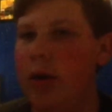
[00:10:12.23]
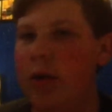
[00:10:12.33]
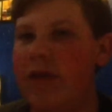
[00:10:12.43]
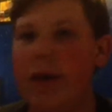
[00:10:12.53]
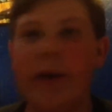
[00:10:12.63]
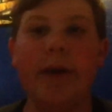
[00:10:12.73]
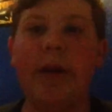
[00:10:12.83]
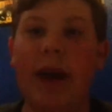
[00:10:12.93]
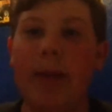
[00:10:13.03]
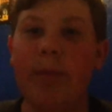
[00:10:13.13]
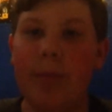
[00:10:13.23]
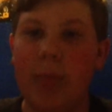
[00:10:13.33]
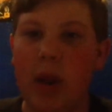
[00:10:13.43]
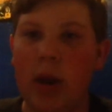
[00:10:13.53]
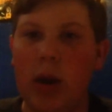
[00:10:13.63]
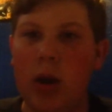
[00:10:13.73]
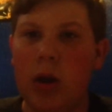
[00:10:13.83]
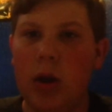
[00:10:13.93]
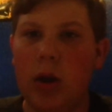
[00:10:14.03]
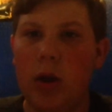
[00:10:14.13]
Very good game.
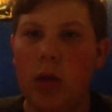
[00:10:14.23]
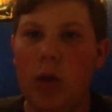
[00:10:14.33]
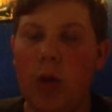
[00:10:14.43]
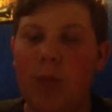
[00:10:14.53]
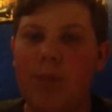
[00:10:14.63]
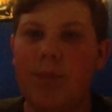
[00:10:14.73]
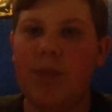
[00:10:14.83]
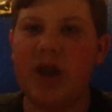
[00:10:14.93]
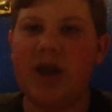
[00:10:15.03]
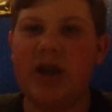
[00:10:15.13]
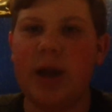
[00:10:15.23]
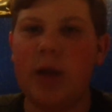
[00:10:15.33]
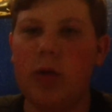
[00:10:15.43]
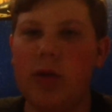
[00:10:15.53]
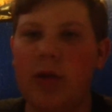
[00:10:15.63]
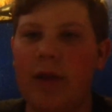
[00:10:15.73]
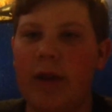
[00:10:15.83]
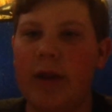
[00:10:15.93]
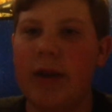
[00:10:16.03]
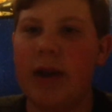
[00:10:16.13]
Well, the sequel is a very
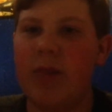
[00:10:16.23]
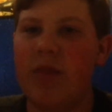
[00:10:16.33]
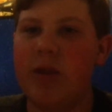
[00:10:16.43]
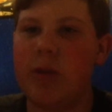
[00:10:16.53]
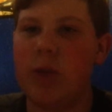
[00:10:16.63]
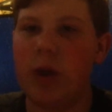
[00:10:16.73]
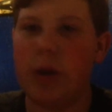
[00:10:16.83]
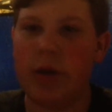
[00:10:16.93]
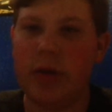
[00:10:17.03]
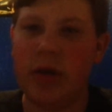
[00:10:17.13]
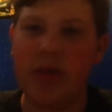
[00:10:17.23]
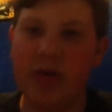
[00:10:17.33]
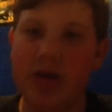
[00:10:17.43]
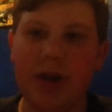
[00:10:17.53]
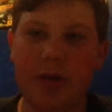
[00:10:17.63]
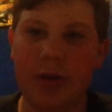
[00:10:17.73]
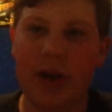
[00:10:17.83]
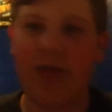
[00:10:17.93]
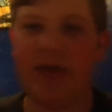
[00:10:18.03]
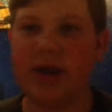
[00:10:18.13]
good game. This one, you can definitely tell the
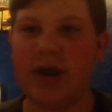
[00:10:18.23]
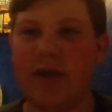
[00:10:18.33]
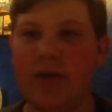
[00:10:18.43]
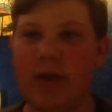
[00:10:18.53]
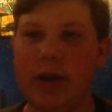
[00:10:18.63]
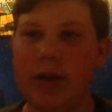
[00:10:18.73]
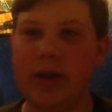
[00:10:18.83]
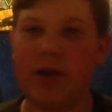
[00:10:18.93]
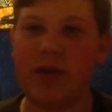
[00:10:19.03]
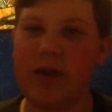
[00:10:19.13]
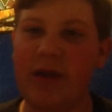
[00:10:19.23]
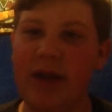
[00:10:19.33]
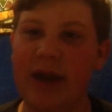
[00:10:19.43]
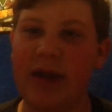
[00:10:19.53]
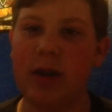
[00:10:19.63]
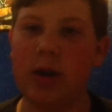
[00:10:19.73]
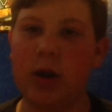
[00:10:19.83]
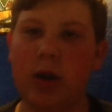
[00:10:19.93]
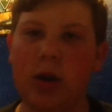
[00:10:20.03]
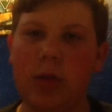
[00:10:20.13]
graphics different, stuff like that.
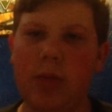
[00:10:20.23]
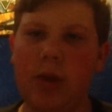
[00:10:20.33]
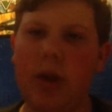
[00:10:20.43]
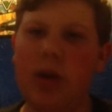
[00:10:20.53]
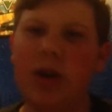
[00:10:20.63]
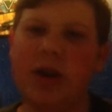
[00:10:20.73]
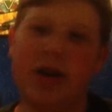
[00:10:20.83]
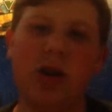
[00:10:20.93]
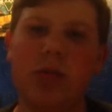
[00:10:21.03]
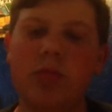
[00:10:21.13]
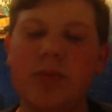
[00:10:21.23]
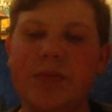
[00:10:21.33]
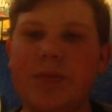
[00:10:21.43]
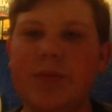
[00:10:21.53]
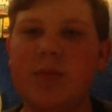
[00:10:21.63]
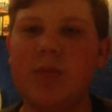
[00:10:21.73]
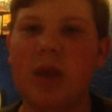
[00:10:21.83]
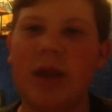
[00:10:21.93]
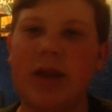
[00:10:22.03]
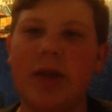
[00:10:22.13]
But it's
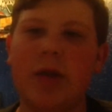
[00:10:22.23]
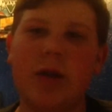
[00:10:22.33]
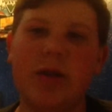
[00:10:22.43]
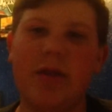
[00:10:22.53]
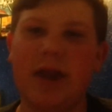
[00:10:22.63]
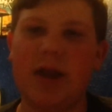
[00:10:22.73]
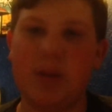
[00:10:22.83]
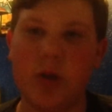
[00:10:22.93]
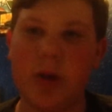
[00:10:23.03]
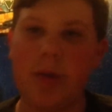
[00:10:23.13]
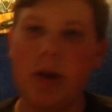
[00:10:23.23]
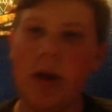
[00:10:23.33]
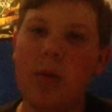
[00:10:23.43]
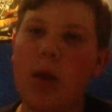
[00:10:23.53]
interesting that it has multiplayer.